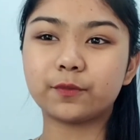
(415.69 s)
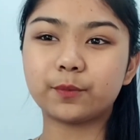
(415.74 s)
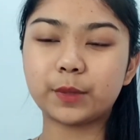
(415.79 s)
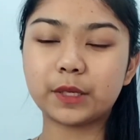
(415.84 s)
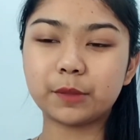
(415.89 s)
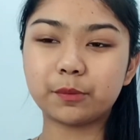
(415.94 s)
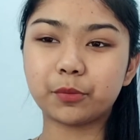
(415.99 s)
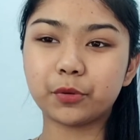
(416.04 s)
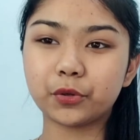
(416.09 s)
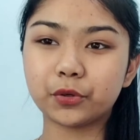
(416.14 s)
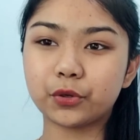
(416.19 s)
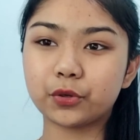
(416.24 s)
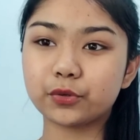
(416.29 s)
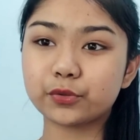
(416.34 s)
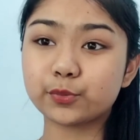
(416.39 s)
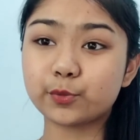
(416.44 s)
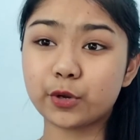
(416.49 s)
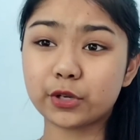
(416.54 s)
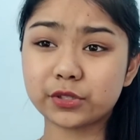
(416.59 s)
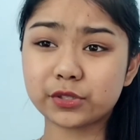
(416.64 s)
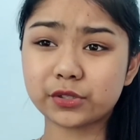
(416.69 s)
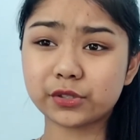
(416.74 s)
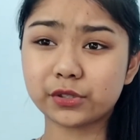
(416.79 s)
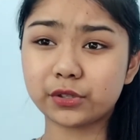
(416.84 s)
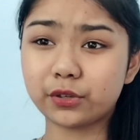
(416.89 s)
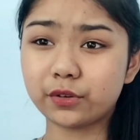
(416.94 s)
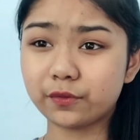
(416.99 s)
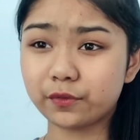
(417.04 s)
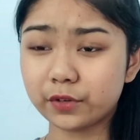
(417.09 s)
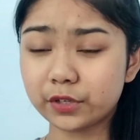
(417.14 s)
people knows Monster
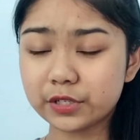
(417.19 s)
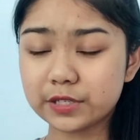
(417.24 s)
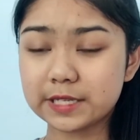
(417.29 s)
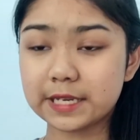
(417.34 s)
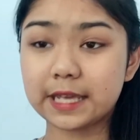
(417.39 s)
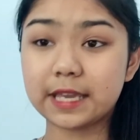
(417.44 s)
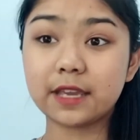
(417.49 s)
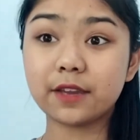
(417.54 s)
University.